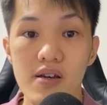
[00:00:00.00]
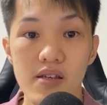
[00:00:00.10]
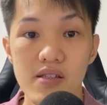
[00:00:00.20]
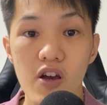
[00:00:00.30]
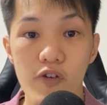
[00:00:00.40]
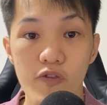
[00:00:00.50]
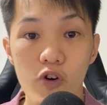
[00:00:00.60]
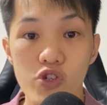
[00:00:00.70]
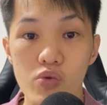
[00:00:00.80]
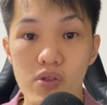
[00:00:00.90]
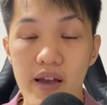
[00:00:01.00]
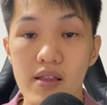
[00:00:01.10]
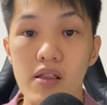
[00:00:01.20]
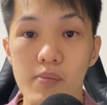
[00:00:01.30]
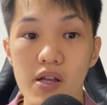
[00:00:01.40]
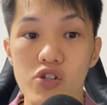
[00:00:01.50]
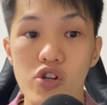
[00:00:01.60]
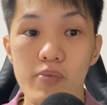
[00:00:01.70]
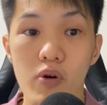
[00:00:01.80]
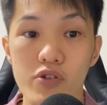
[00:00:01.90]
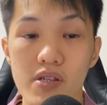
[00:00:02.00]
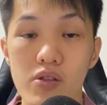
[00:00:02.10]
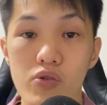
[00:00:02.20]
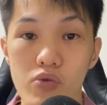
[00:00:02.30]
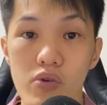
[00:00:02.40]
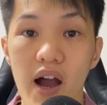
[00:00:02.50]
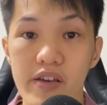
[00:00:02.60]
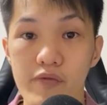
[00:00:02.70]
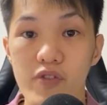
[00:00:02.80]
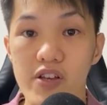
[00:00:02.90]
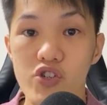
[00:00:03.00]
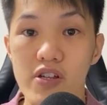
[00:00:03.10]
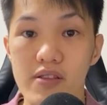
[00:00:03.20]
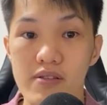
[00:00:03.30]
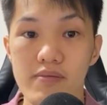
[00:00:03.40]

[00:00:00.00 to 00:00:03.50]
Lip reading: instead of forced to tighten the monetary policy due to high inflation.